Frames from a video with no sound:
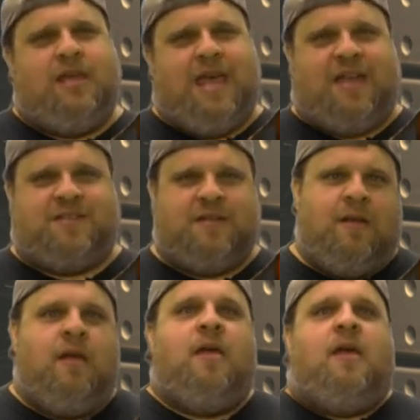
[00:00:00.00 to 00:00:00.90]
Yet.
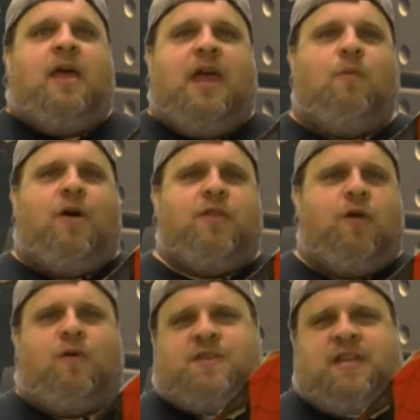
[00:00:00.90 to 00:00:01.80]
And whether
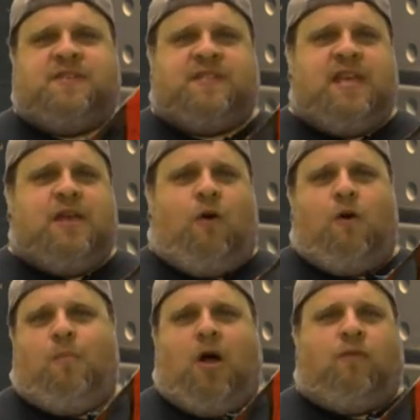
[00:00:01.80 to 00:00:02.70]
you're a DC
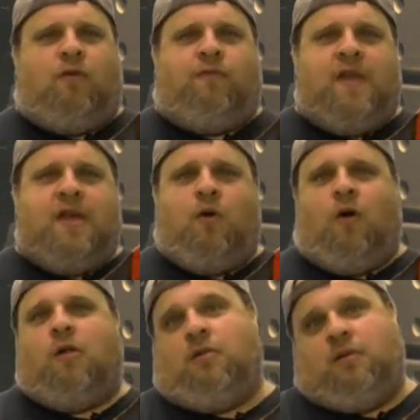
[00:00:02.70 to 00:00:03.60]
or a Marvel fan
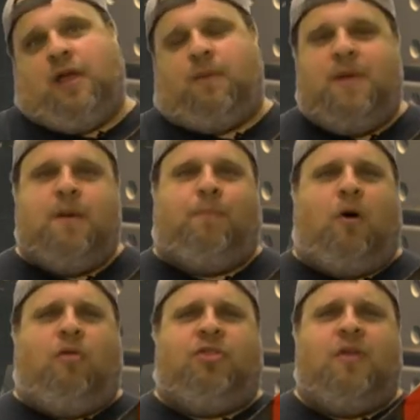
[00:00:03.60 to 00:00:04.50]
or, like me,
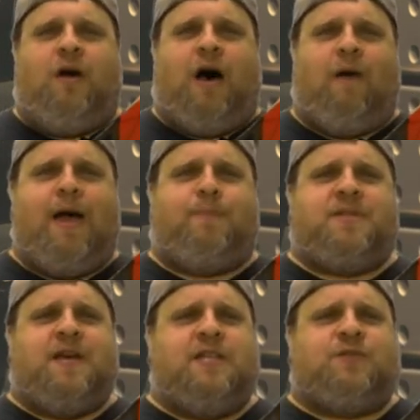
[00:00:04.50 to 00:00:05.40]
both, our
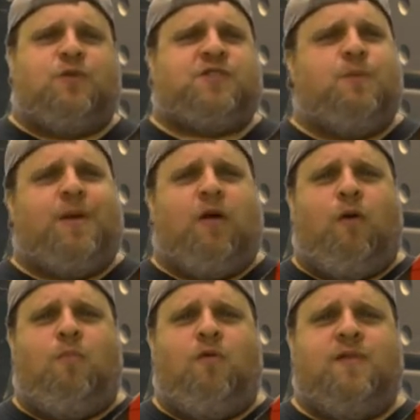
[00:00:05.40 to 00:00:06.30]
appetites for
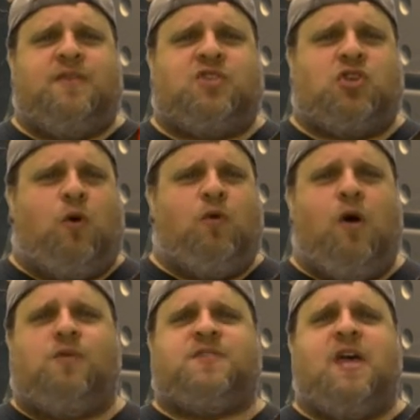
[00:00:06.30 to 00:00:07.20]
superhero movies show
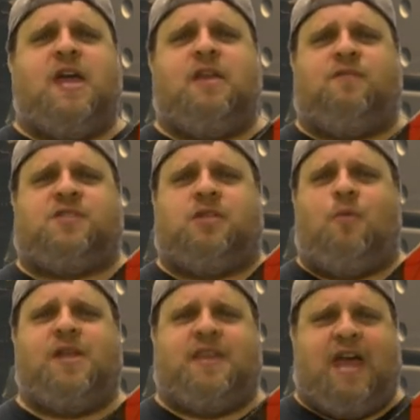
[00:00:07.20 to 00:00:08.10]
no sign of
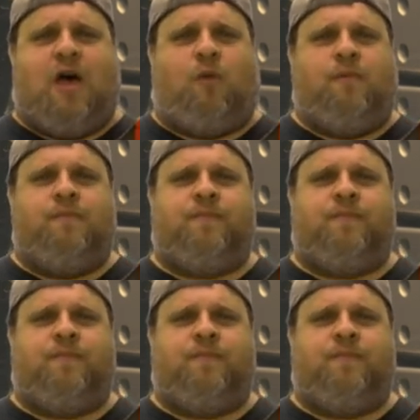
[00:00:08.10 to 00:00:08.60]
slowing down.